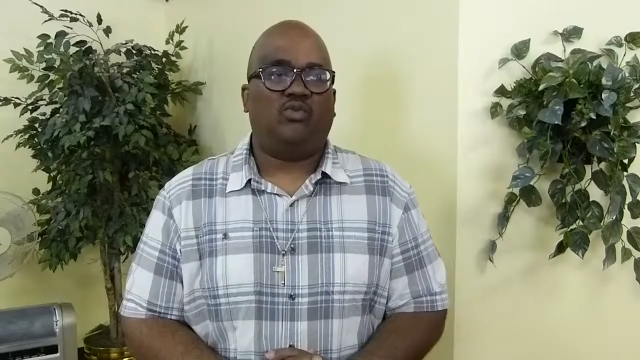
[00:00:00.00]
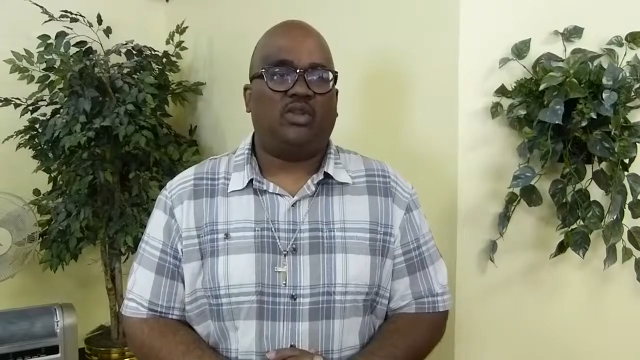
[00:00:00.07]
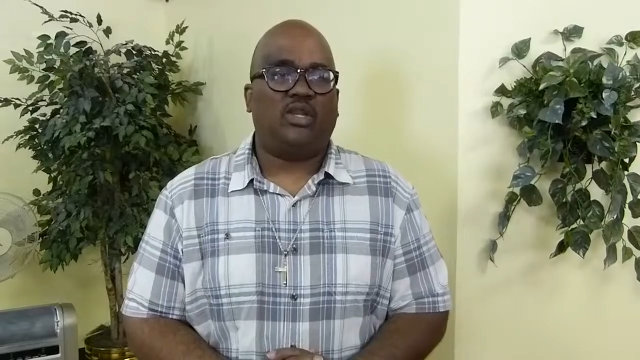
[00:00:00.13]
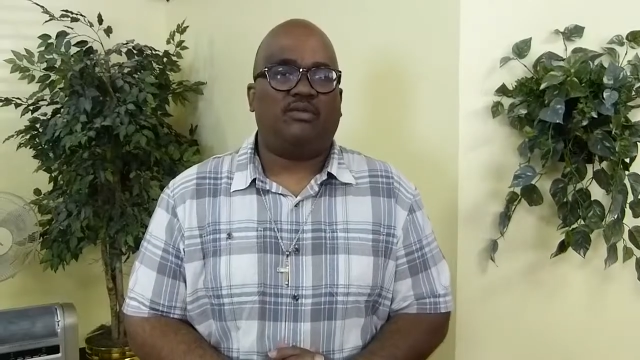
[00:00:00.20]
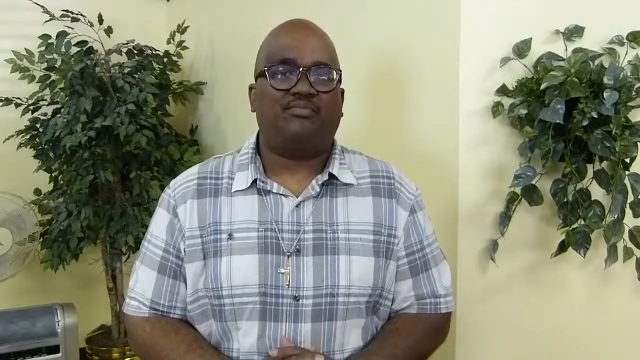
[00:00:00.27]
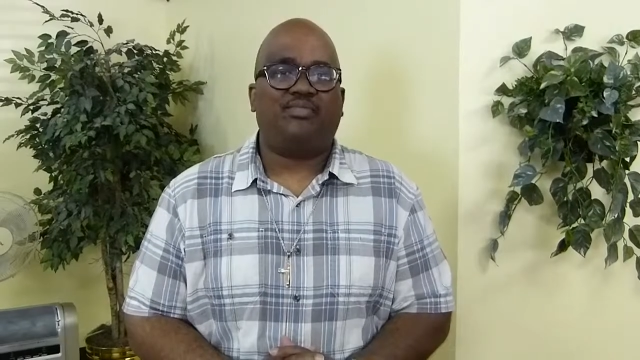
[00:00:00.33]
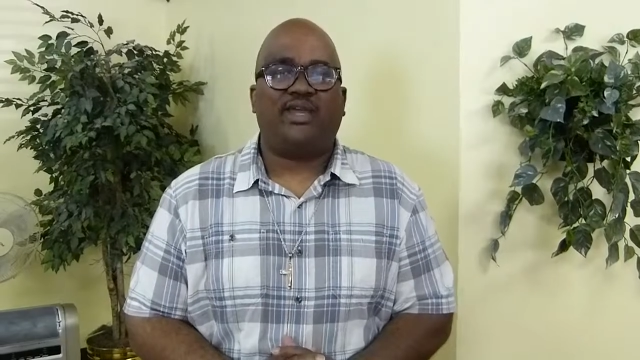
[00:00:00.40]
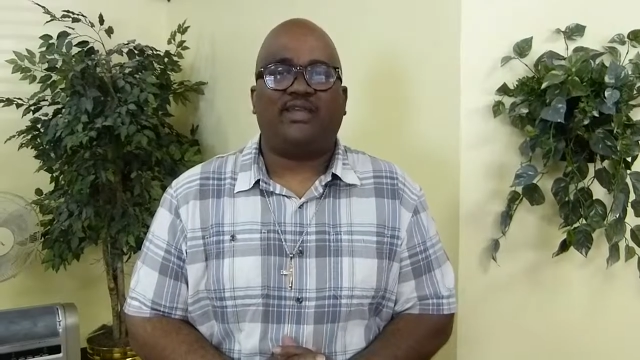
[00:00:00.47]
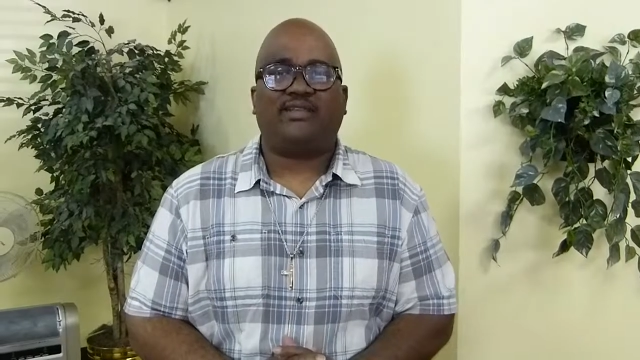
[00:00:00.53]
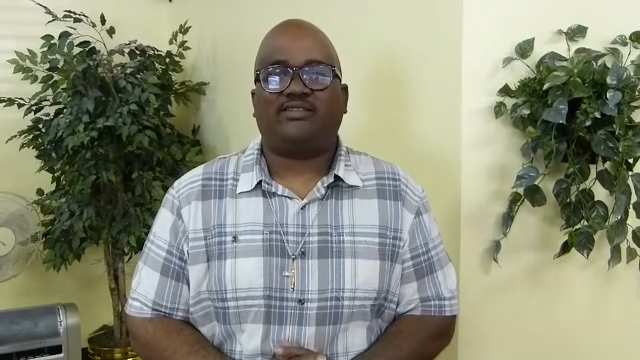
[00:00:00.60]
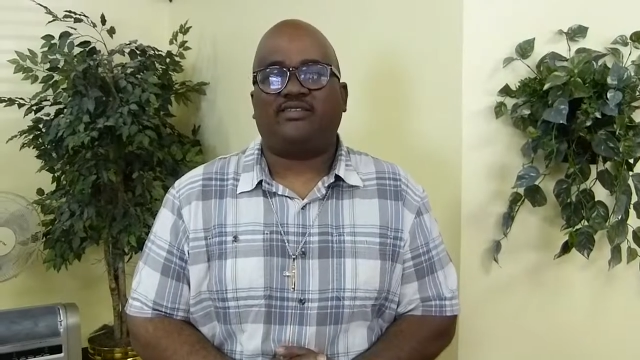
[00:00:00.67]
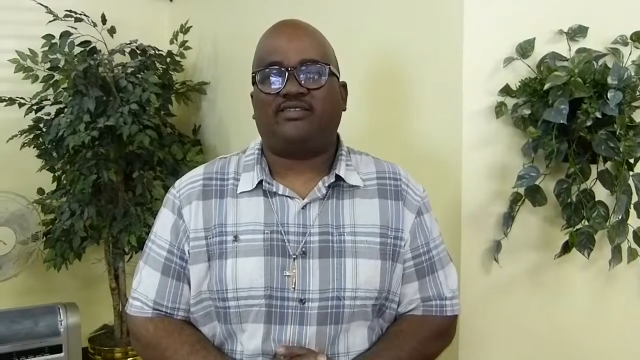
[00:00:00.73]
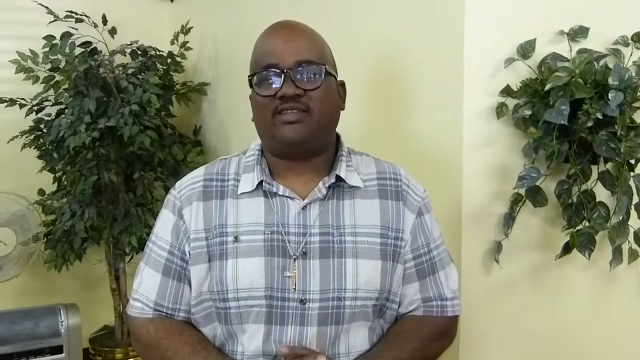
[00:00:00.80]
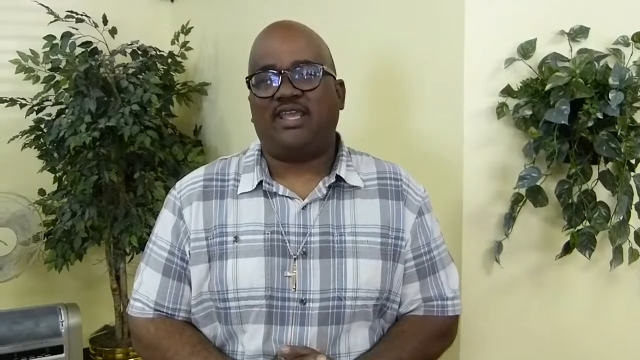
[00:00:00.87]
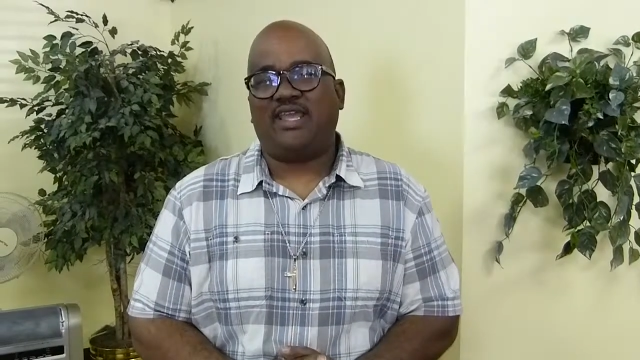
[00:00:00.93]
Well, I'm
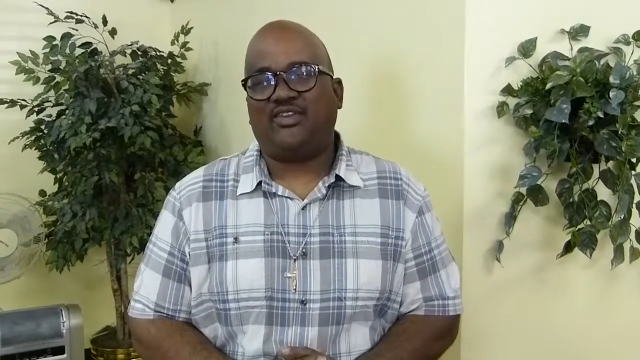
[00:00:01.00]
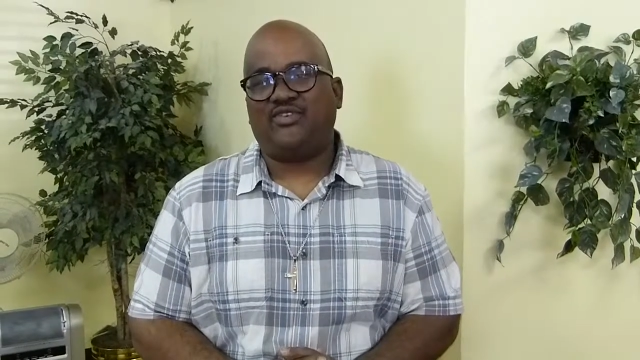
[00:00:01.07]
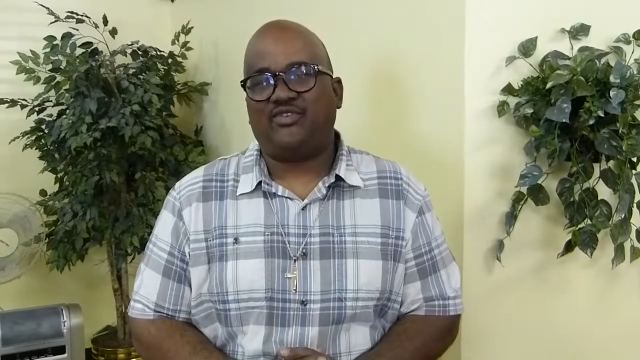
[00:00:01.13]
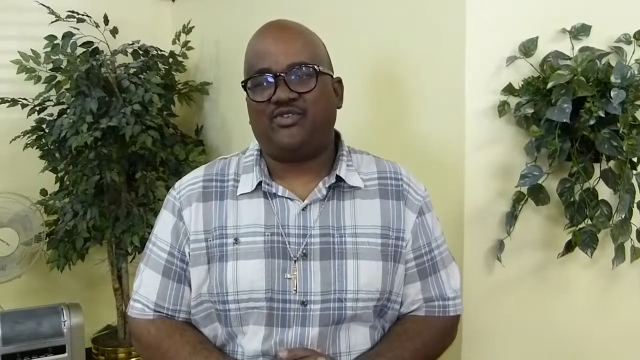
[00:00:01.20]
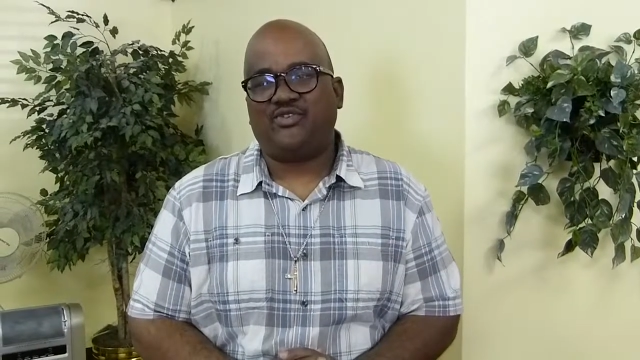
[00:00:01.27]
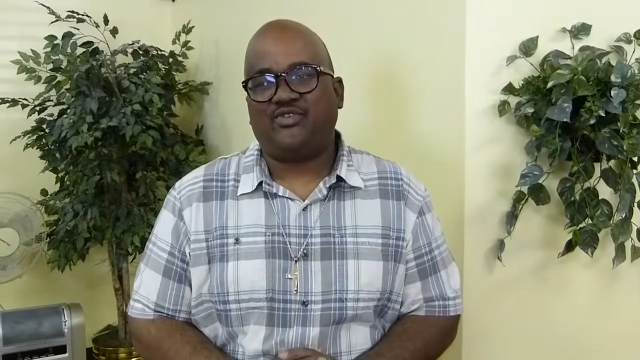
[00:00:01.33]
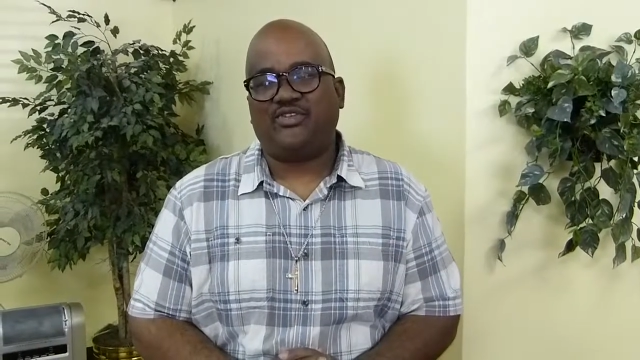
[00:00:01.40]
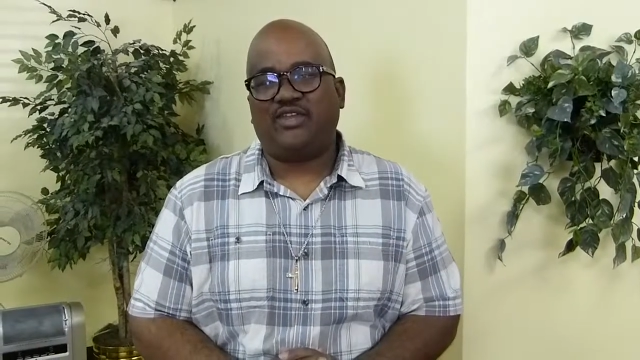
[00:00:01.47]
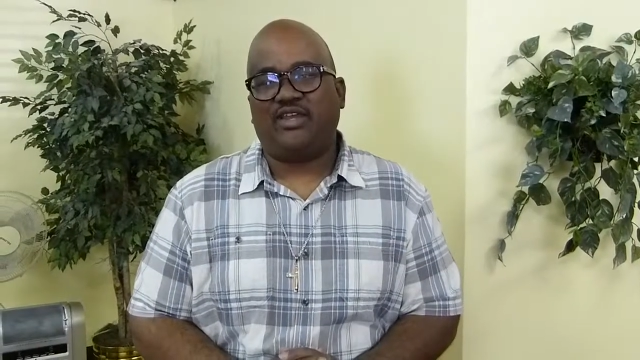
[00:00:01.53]
Pastor Sanders.